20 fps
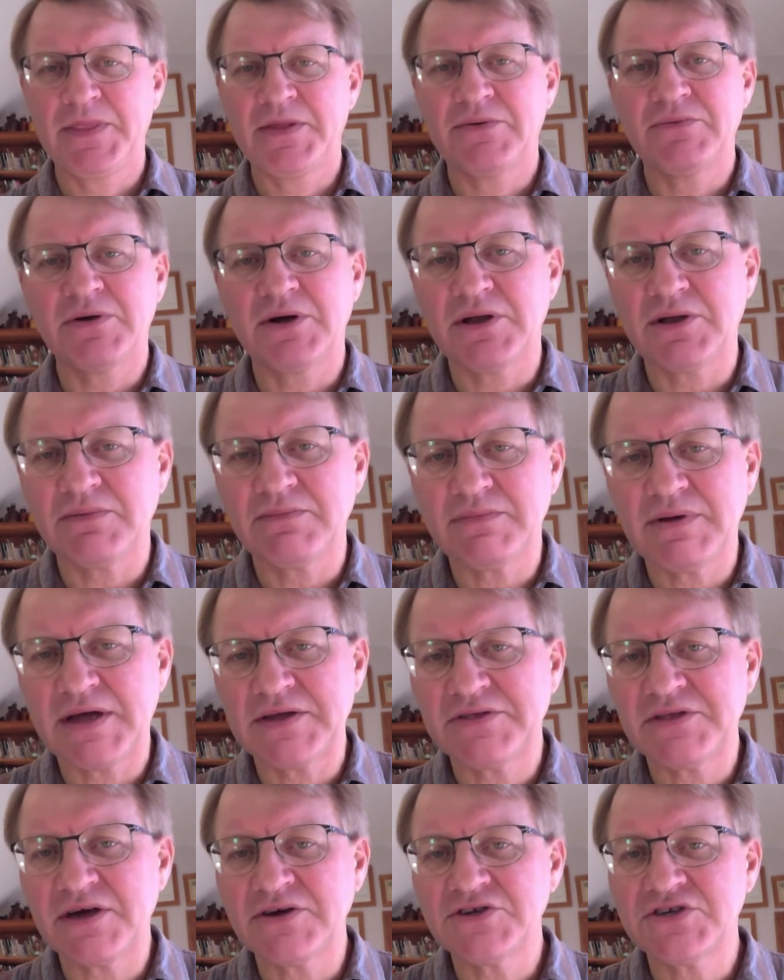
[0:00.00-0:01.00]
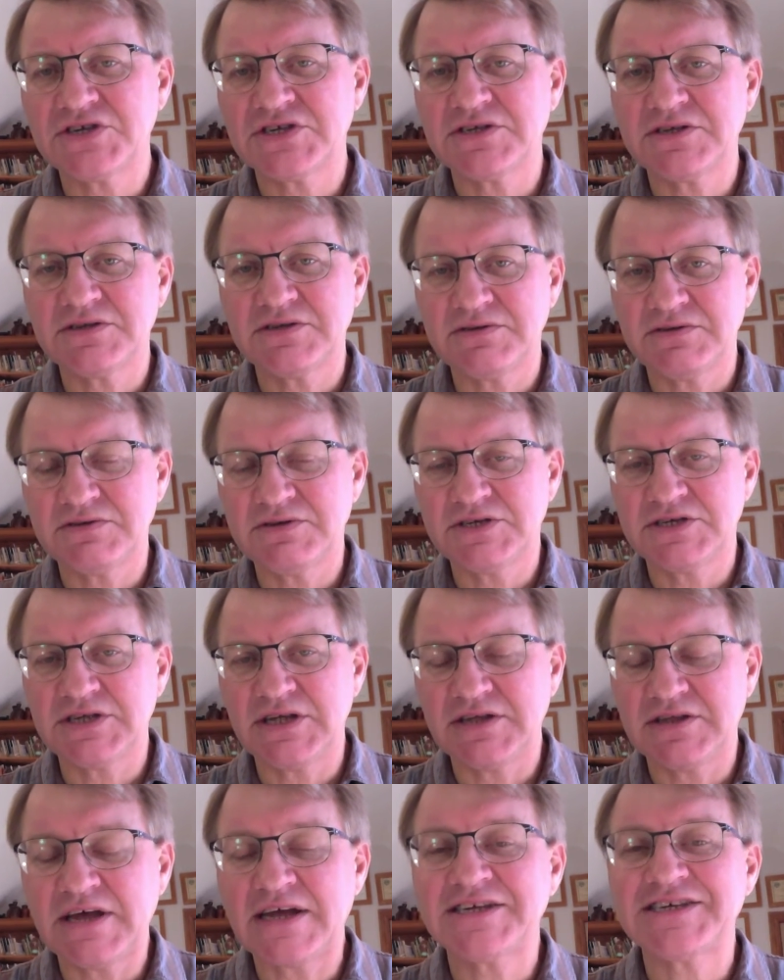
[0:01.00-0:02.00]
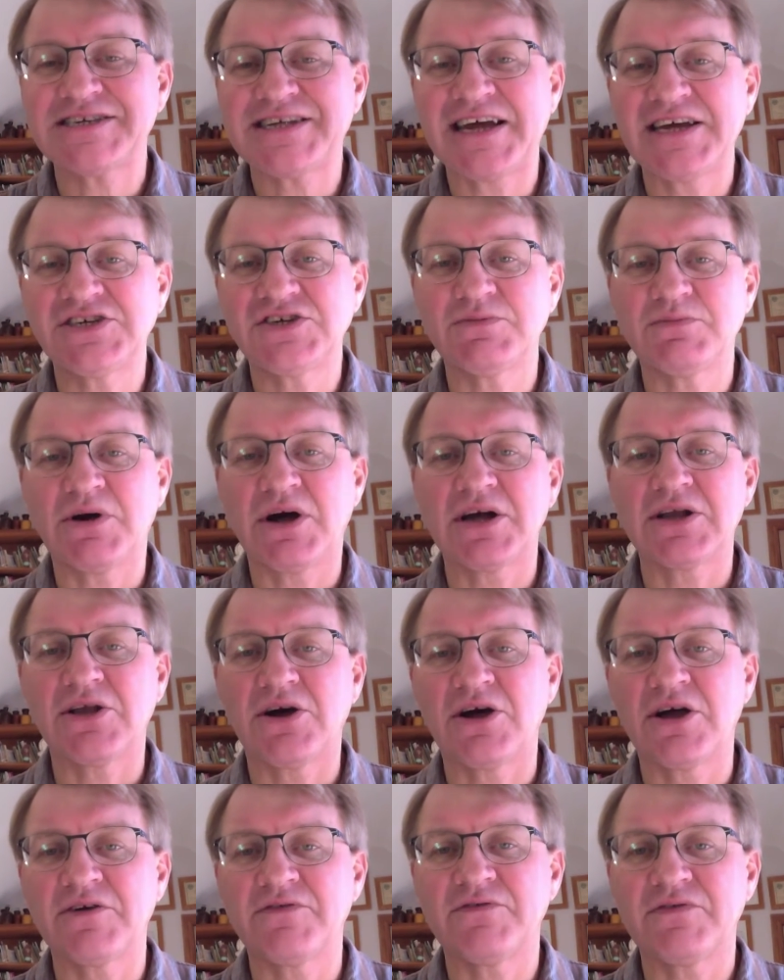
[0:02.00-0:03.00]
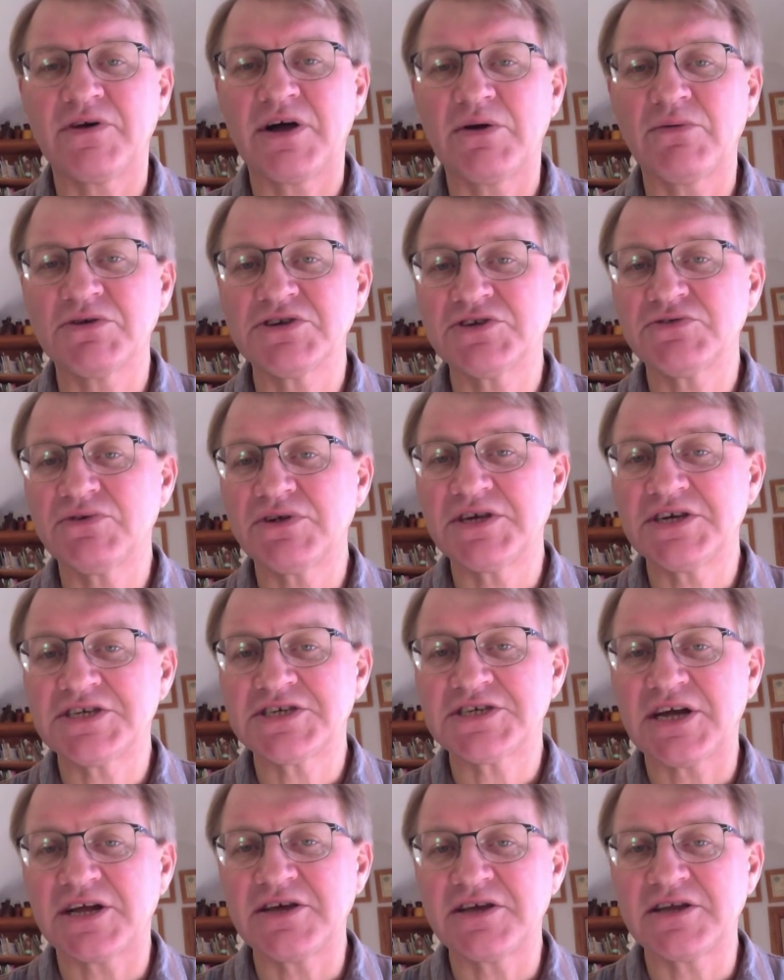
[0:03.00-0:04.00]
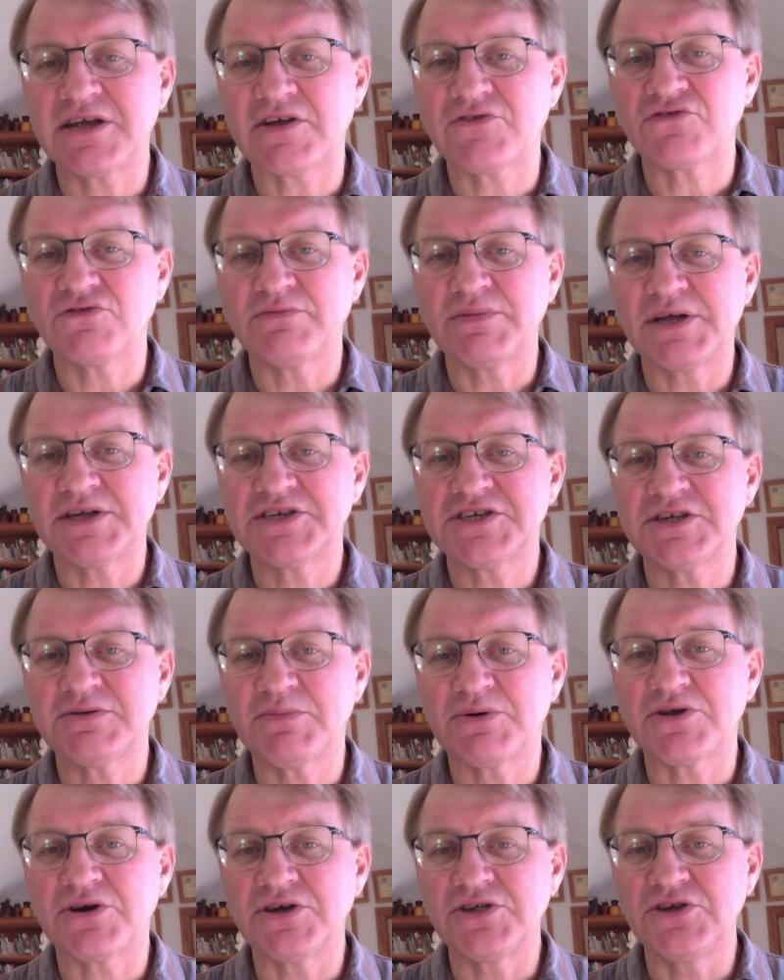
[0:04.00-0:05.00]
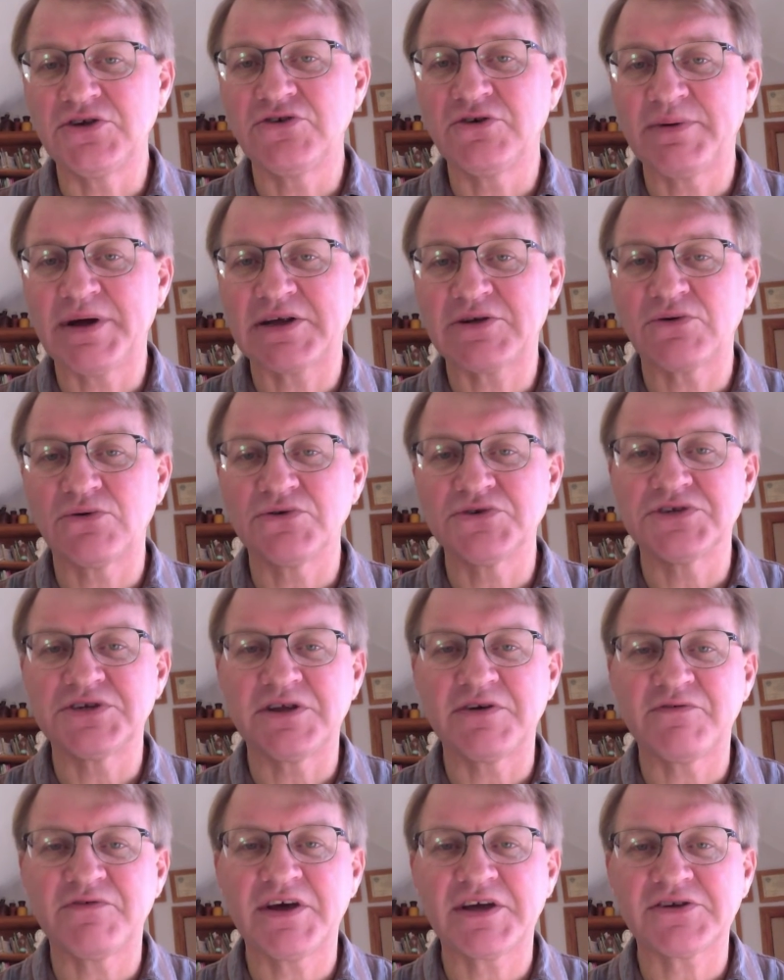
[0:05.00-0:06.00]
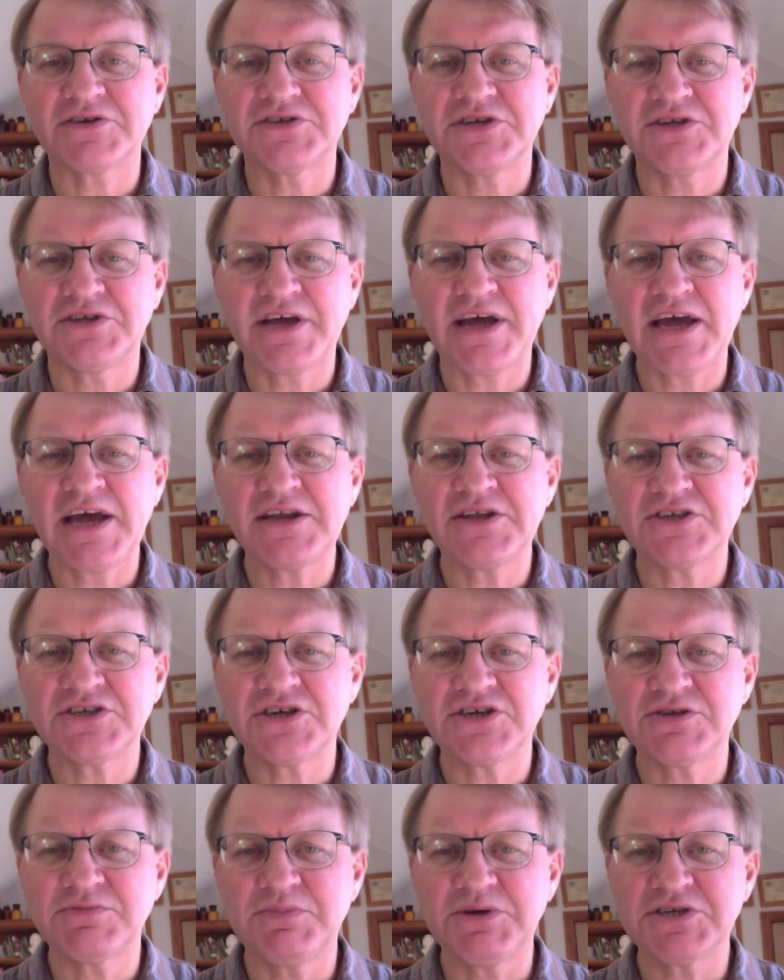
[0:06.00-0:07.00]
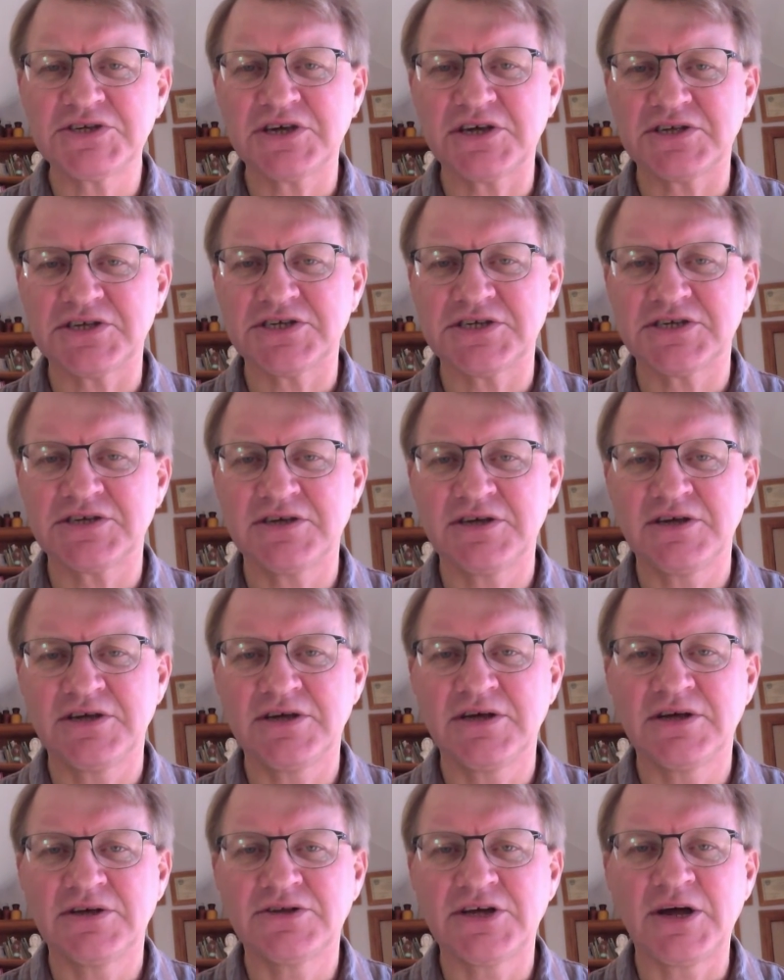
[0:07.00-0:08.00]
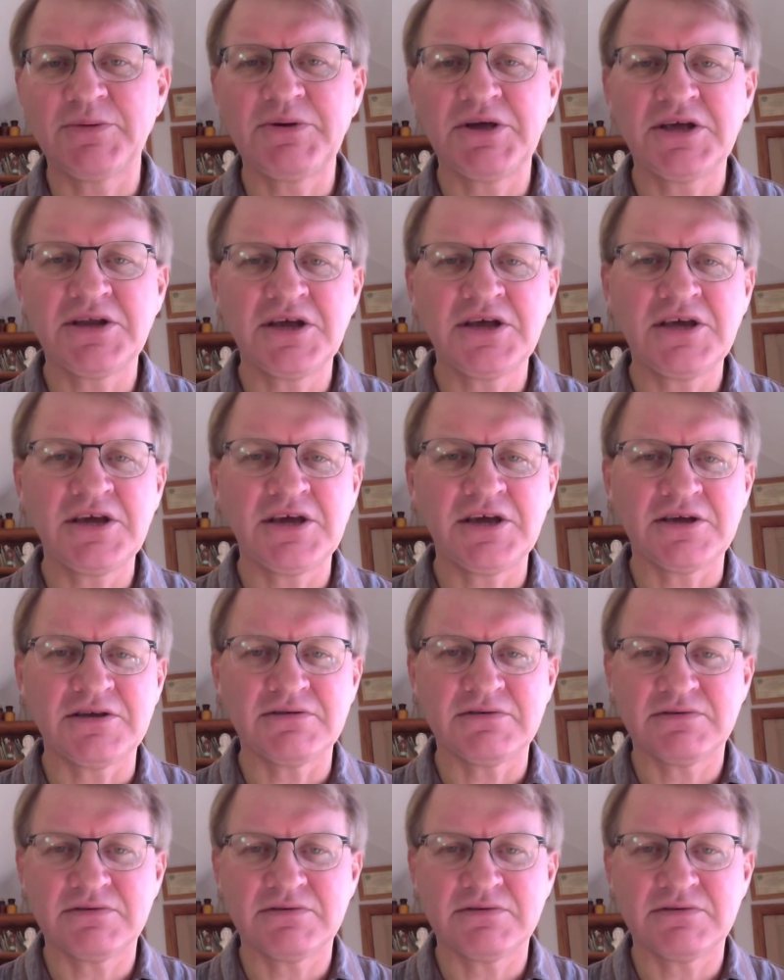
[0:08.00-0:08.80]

Well, at those, at that stage of my life, I wasn't really studying natural medicine, but I knew about cause and effect. I said, Dad, it says biscuits. Don't be an idiot.